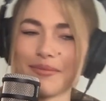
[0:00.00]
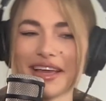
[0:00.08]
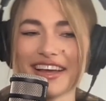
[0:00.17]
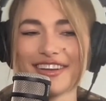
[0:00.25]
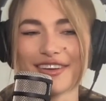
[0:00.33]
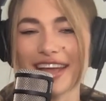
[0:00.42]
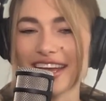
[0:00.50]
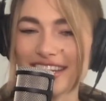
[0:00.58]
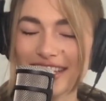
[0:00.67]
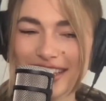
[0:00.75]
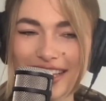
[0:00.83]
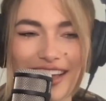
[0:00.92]
man. Okay.
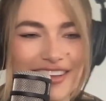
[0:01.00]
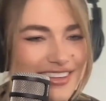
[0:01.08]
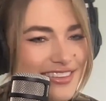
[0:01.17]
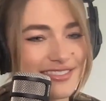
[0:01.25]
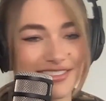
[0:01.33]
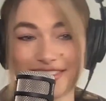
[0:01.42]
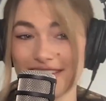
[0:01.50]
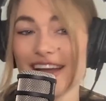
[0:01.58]
Anything?